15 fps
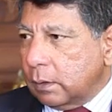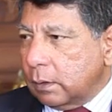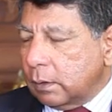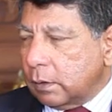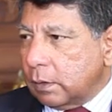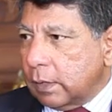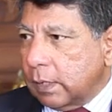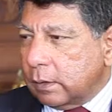
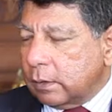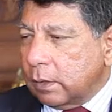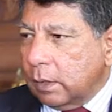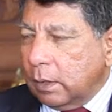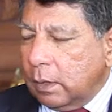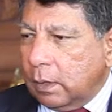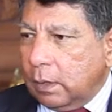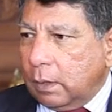sense,
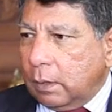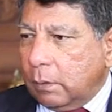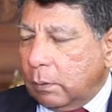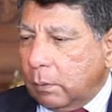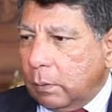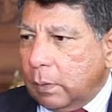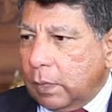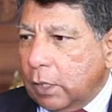
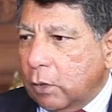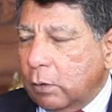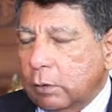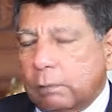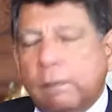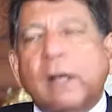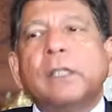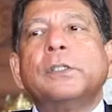what they call the
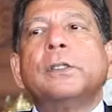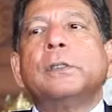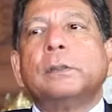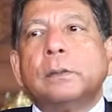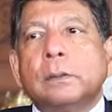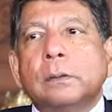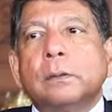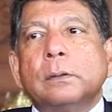
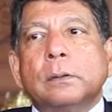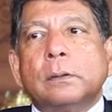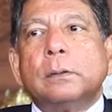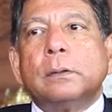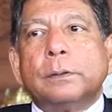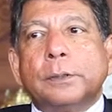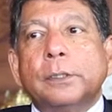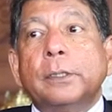functional
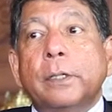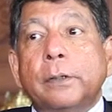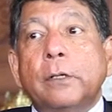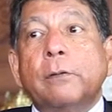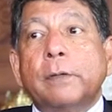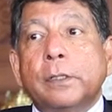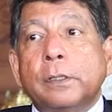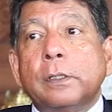theory
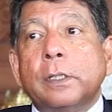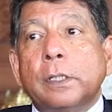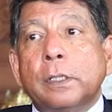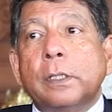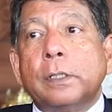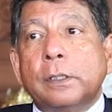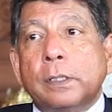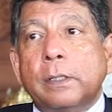of
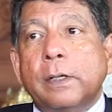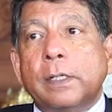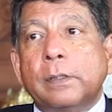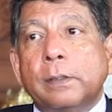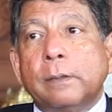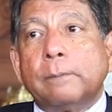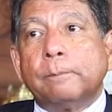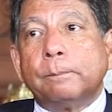
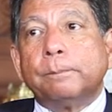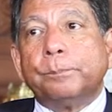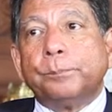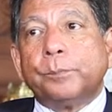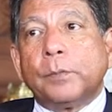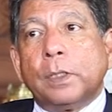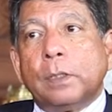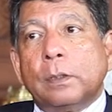integration.
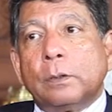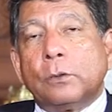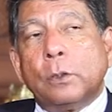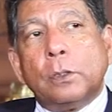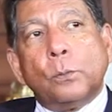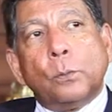So it